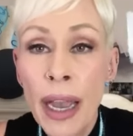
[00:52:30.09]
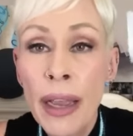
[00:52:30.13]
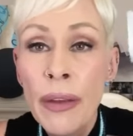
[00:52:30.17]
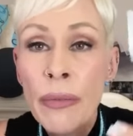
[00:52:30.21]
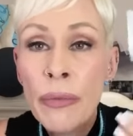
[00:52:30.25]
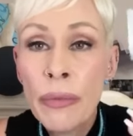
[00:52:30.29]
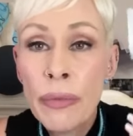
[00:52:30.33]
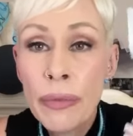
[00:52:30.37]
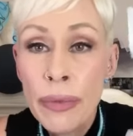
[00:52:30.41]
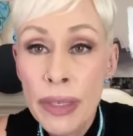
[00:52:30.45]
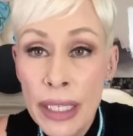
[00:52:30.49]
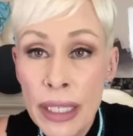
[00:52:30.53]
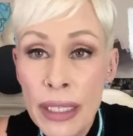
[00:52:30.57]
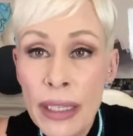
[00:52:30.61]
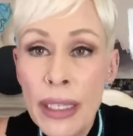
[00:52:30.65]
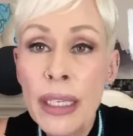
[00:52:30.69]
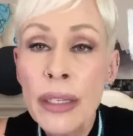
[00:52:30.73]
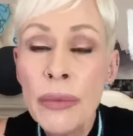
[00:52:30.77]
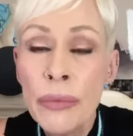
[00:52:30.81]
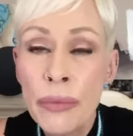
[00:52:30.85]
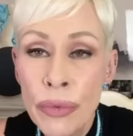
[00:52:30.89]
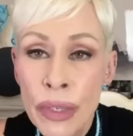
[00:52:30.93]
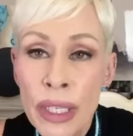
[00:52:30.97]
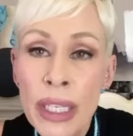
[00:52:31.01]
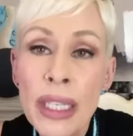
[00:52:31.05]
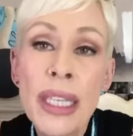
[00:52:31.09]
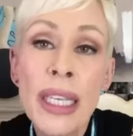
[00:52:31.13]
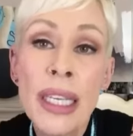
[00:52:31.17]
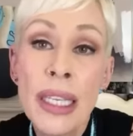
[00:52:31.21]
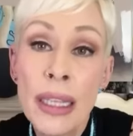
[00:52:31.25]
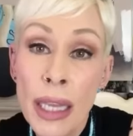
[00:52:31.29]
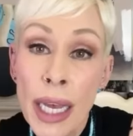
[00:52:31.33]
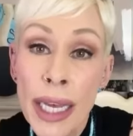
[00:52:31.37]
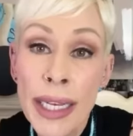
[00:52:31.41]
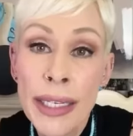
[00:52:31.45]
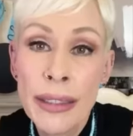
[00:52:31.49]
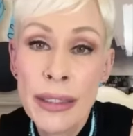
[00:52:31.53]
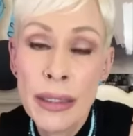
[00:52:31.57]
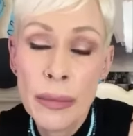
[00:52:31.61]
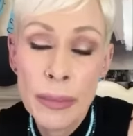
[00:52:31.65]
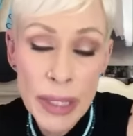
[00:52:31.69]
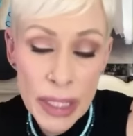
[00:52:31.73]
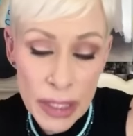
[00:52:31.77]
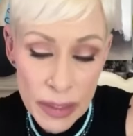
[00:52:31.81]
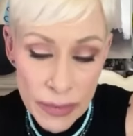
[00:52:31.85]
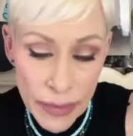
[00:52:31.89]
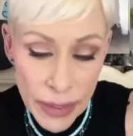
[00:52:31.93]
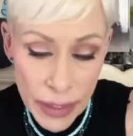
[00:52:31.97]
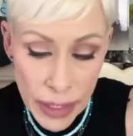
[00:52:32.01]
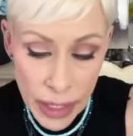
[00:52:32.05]
I really, really liked him.
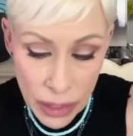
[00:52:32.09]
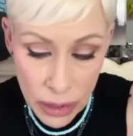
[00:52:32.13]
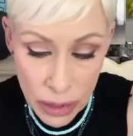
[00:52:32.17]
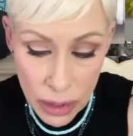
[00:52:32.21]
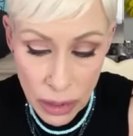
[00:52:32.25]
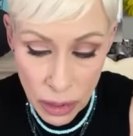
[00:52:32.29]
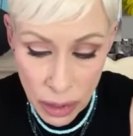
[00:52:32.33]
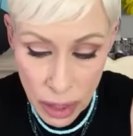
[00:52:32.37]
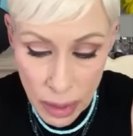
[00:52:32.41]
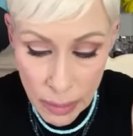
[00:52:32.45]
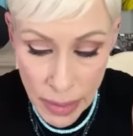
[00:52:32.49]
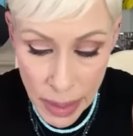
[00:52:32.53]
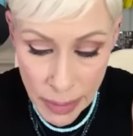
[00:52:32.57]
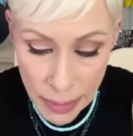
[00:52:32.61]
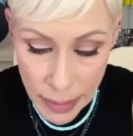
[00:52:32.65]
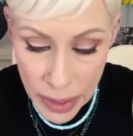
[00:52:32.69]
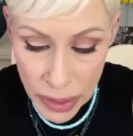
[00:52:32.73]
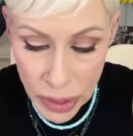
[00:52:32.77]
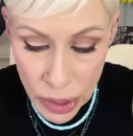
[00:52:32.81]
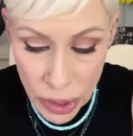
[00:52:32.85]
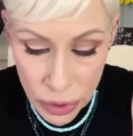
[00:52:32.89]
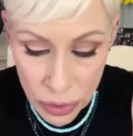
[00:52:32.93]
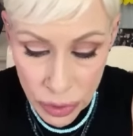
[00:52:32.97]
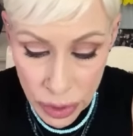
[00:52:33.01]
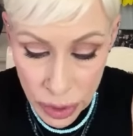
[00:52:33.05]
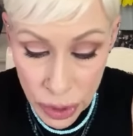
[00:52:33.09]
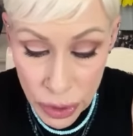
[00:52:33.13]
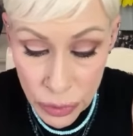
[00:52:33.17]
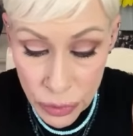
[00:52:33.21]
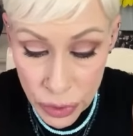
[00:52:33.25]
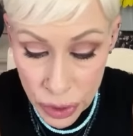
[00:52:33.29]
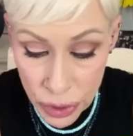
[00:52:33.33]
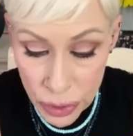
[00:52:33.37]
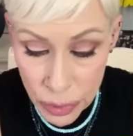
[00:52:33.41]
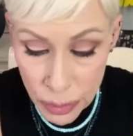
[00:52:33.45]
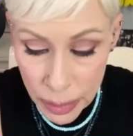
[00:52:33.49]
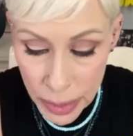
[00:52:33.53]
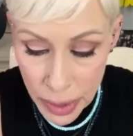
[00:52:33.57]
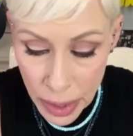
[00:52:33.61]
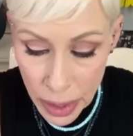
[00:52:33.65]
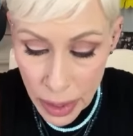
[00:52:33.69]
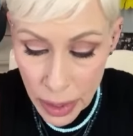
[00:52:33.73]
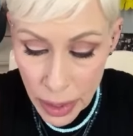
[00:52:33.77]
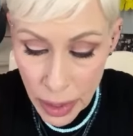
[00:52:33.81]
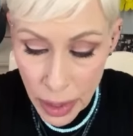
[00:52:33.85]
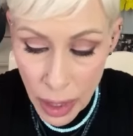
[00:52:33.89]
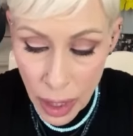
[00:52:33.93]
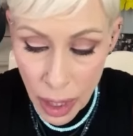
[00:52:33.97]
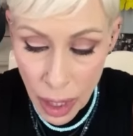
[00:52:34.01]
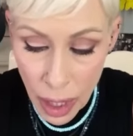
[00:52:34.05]
He's very good. Look him up on YouTube.
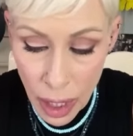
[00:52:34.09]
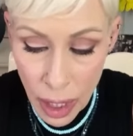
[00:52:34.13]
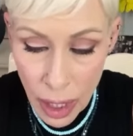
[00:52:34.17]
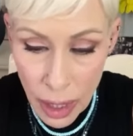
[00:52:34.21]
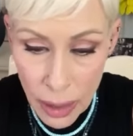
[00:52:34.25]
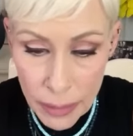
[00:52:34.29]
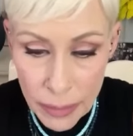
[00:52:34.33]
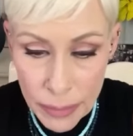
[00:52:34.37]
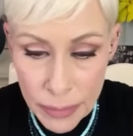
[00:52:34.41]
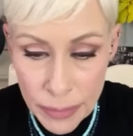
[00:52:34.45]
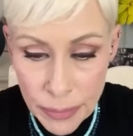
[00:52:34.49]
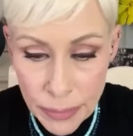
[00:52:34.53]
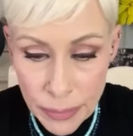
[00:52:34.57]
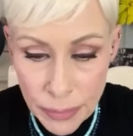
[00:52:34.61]
I